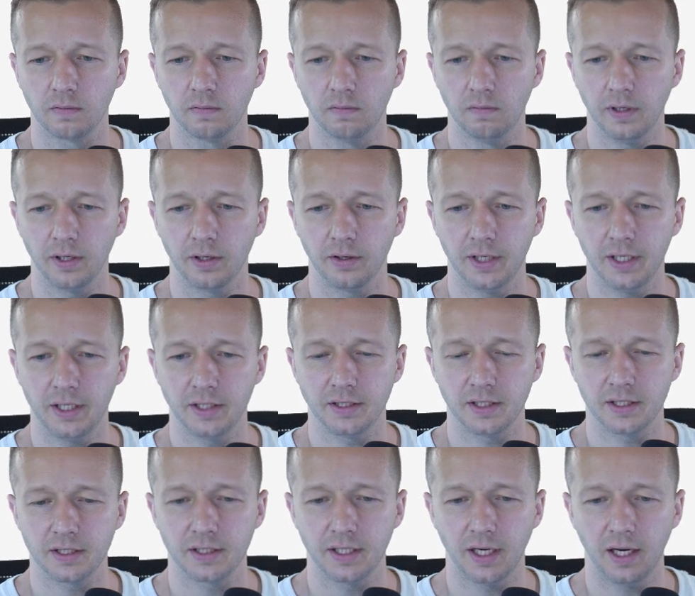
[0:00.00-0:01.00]
Very
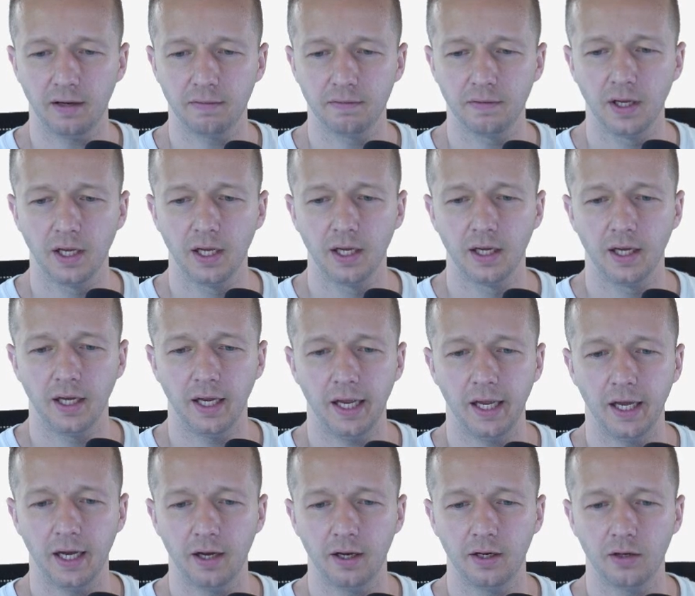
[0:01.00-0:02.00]
easy stuff.
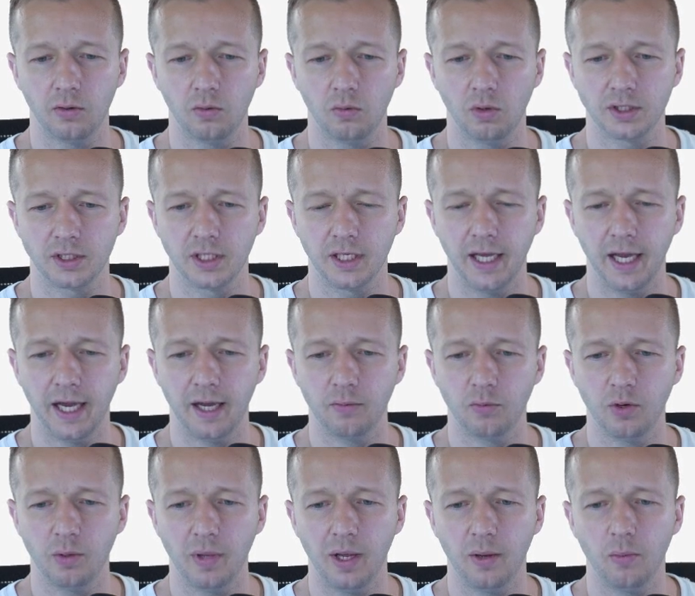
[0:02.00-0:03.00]
And once again,
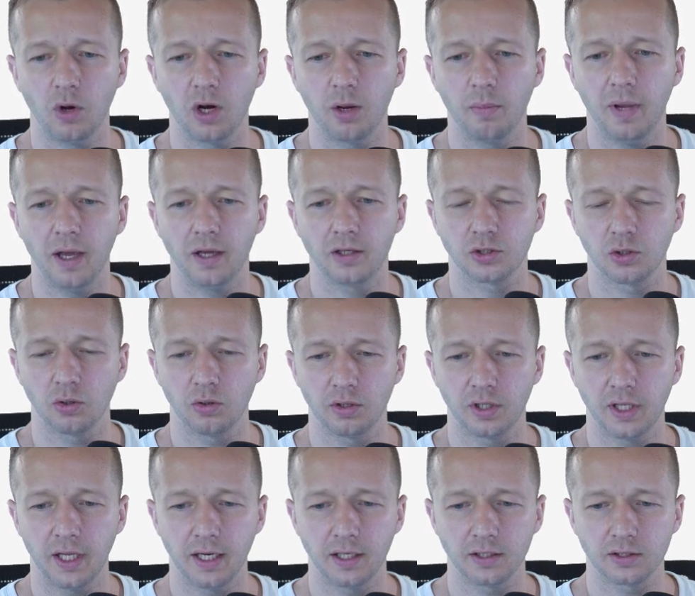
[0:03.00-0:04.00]
we may want to make certain
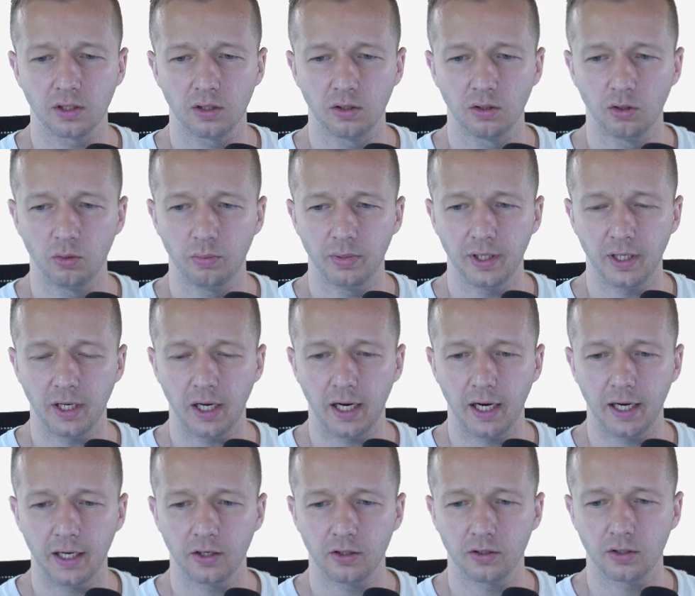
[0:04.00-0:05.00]
things a little bit
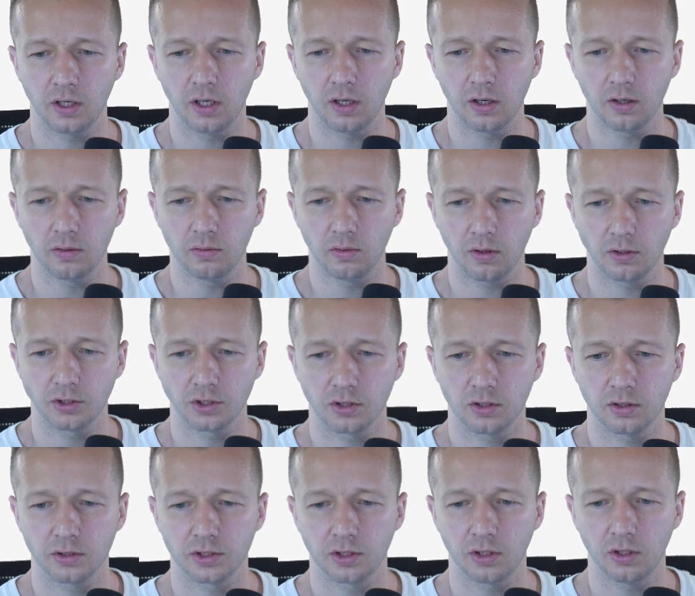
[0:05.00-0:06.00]
higher or
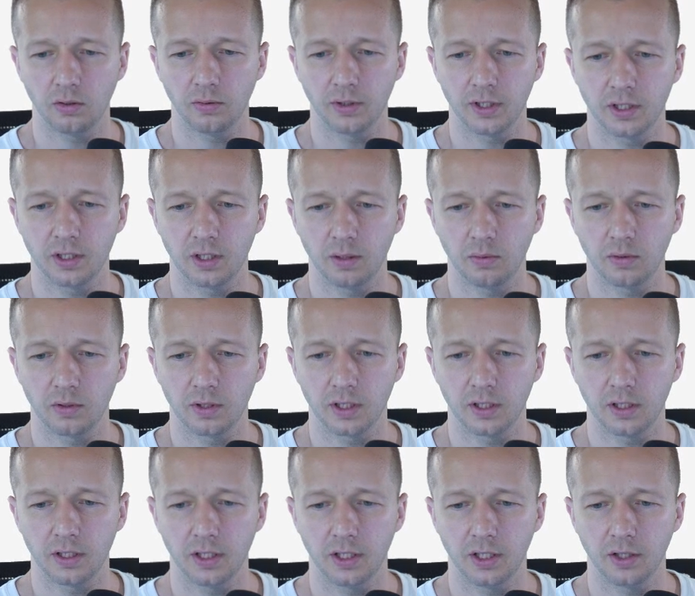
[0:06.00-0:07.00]
larger. So we can double click
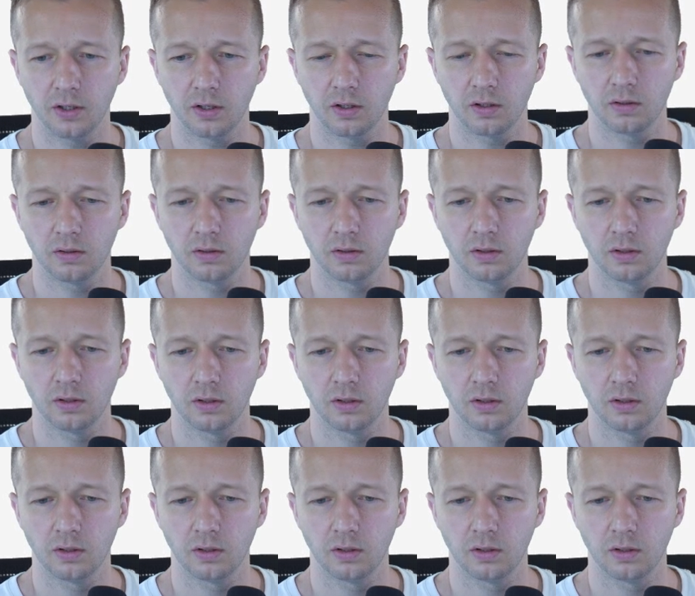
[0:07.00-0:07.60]
into here